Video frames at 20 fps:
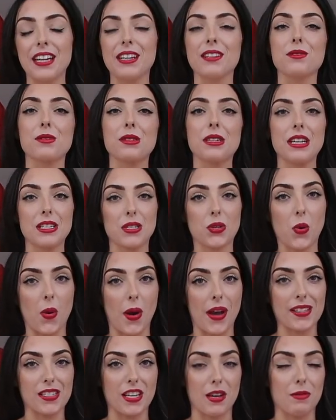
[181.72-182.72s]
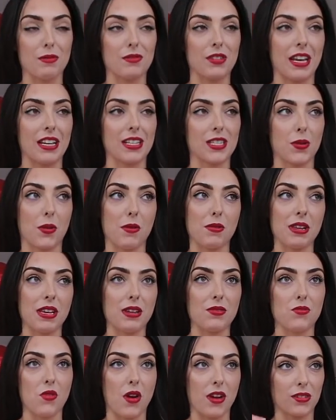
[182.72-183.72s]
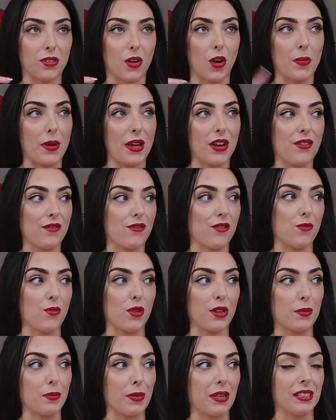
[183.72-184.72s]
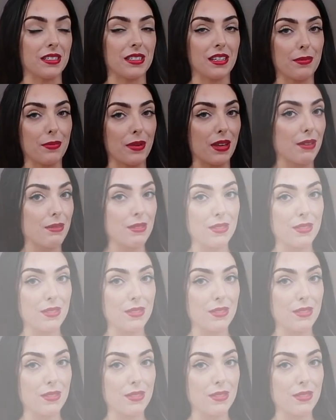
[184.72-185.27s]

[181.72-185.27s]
And it was a nice quiet time of day, so I only need one comment from one builder, but he